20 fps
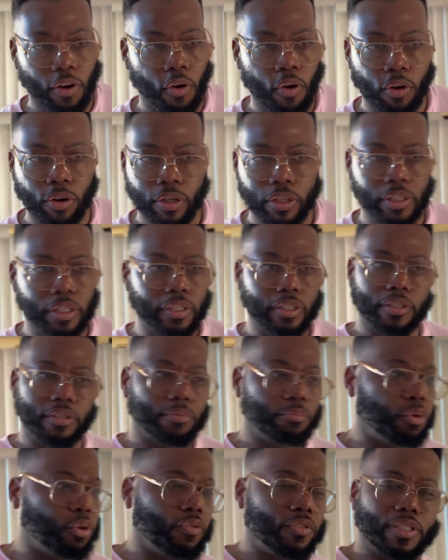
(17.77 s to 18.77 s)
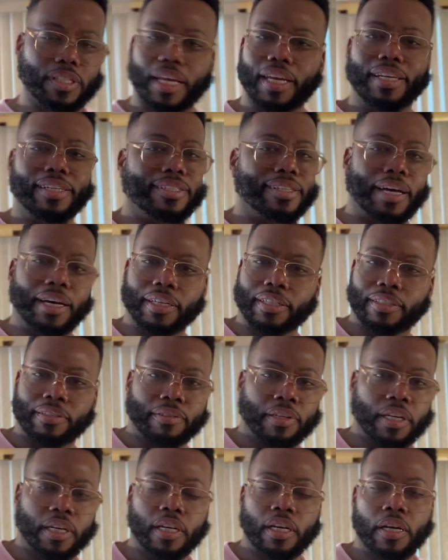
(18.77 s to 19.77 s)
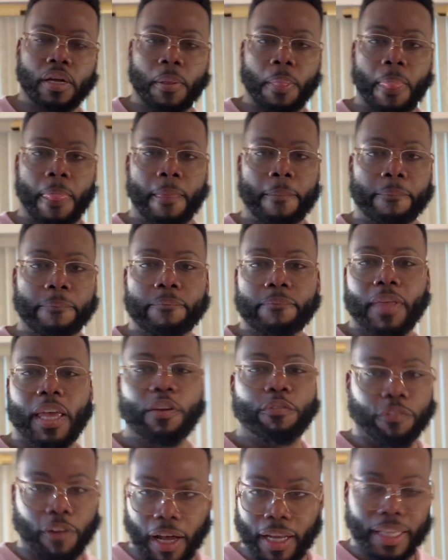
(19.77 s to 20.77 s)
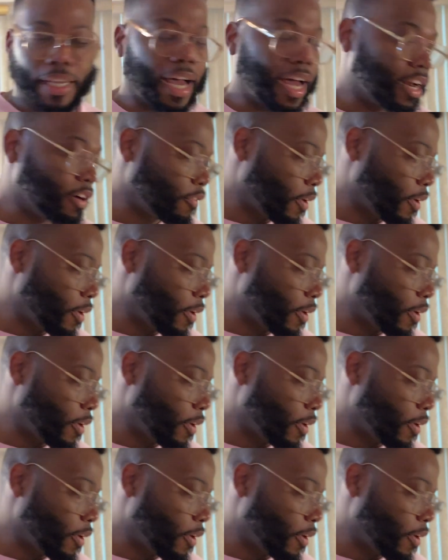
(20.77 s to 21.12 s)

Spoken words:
all the movies that he's done, he finally got it